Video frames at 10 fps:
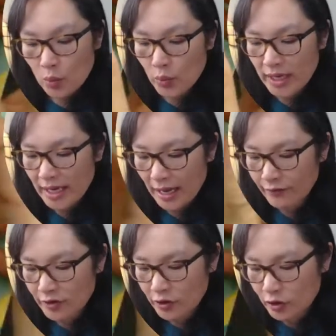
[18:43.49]
We
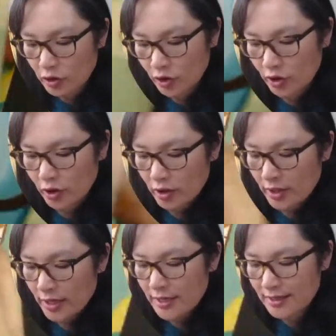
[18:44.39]
have to learn
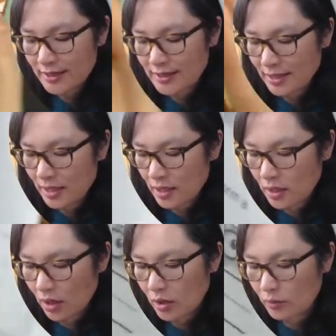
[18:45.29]
this thing
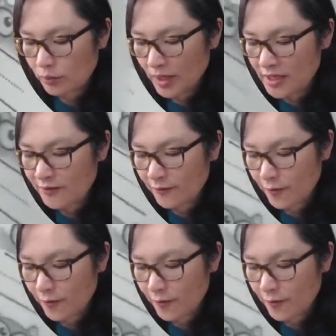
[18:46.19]
called 1 +